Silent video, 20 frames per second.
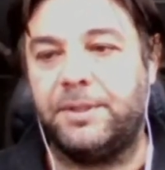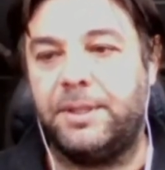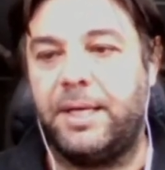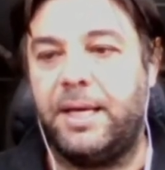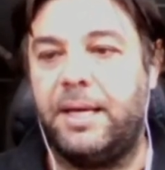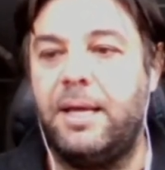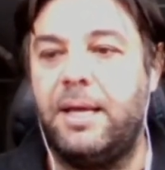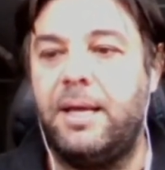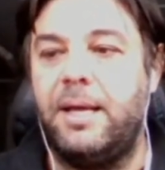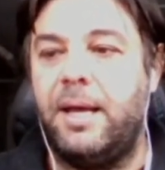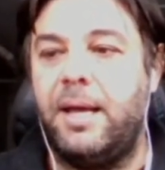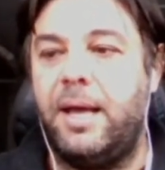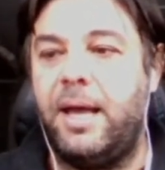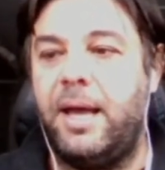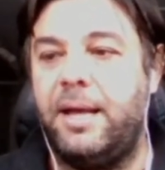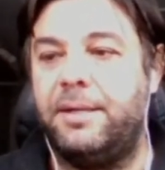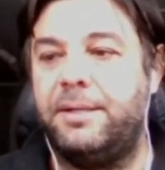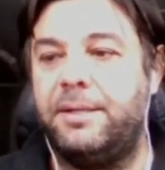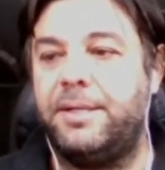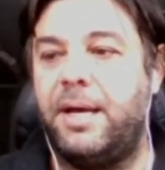Okay,
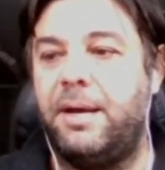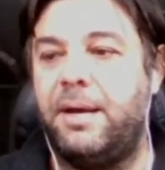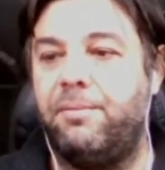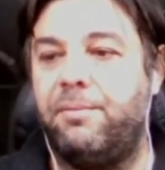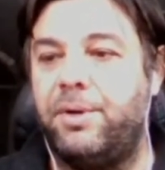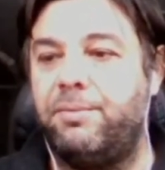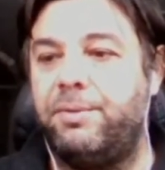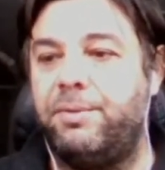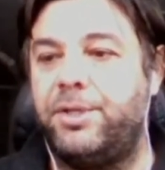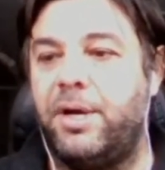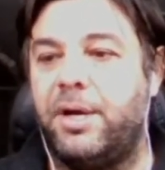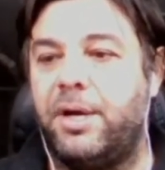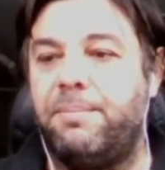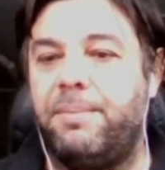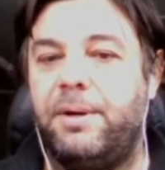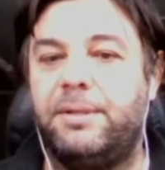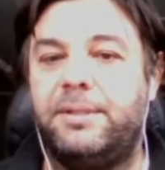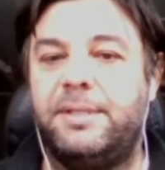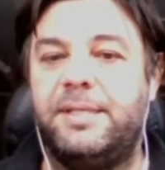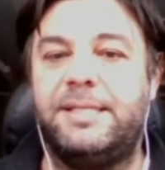and when we talk
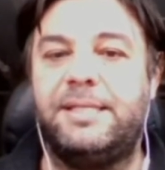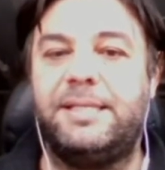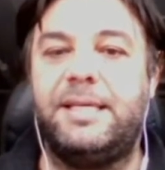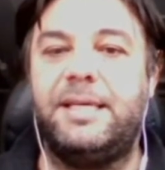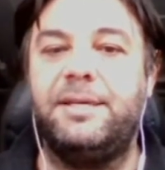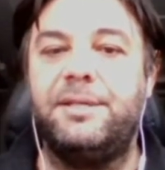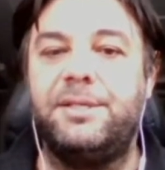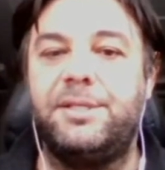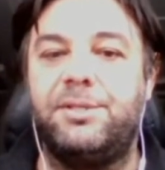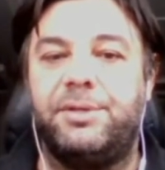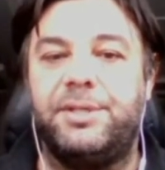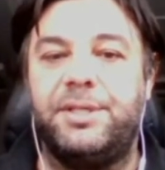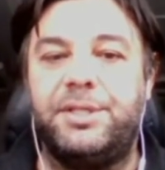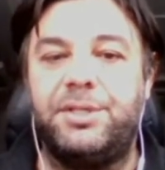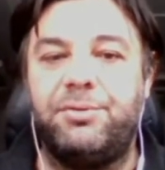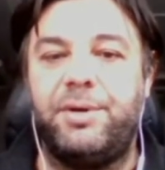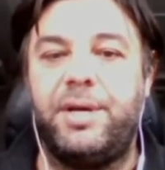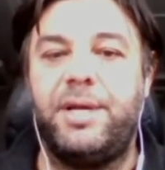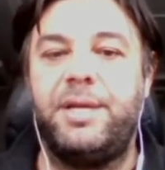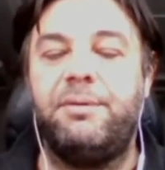about the skills or the
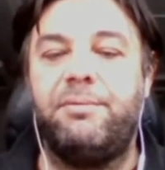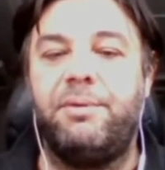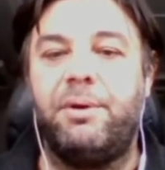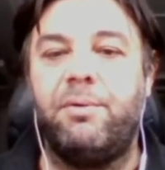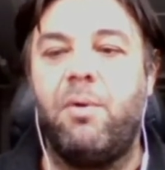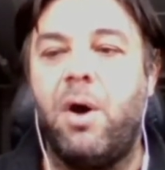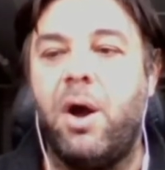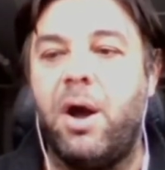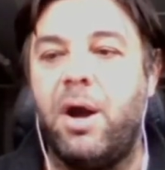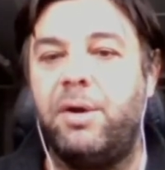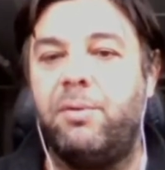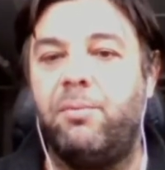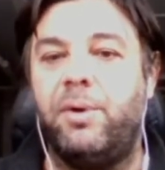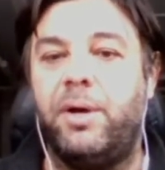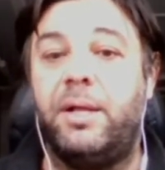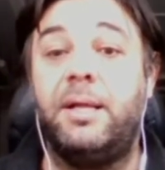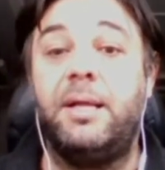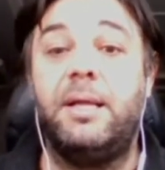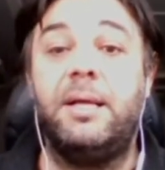training required, well,